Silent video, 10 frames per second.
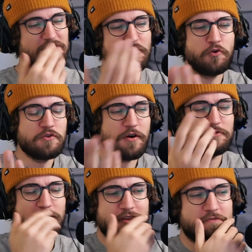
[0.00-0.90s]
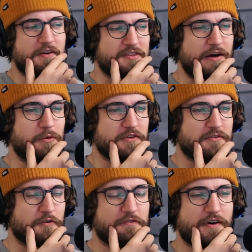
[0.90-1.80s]
Who knows what the fuck that was?
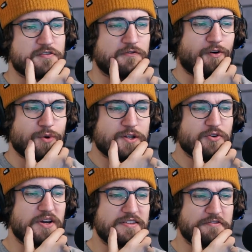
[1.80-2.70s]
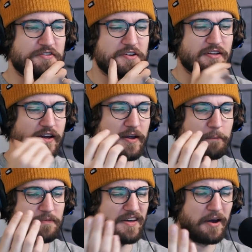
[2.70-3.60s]
Fast forward to a different, like,
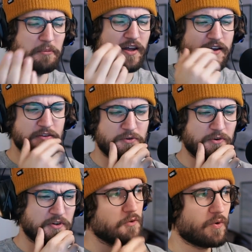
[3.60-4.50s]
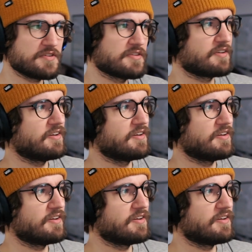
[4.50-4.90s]
timeline? Or... It wasn't...